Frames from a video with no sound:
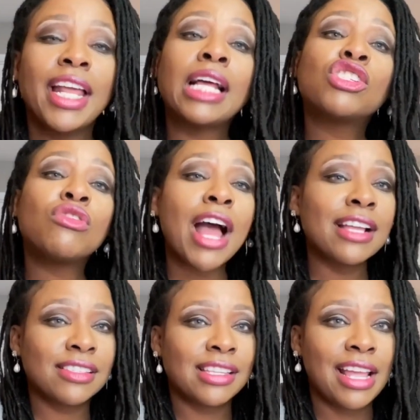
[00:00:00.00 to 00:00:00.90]
I tried
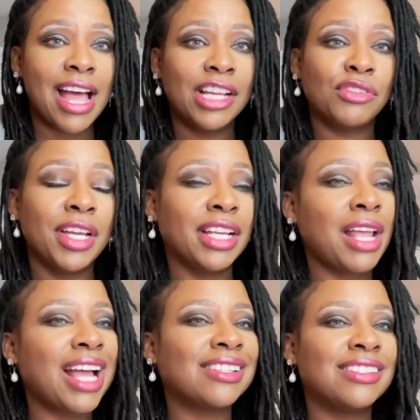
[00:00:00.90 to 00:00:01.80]
to stay hydrated.
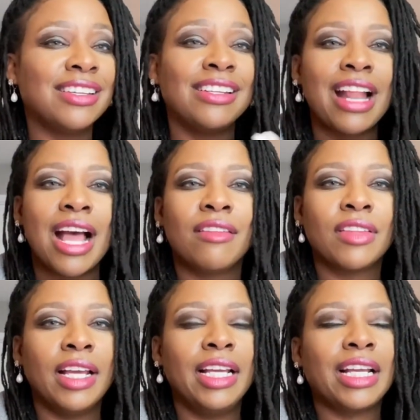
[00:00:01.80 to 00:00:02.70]
I just didn't have
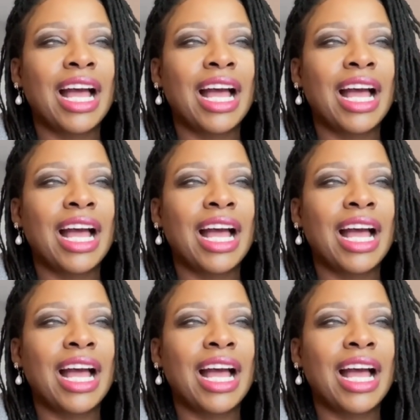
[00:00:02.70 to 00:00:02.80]
like,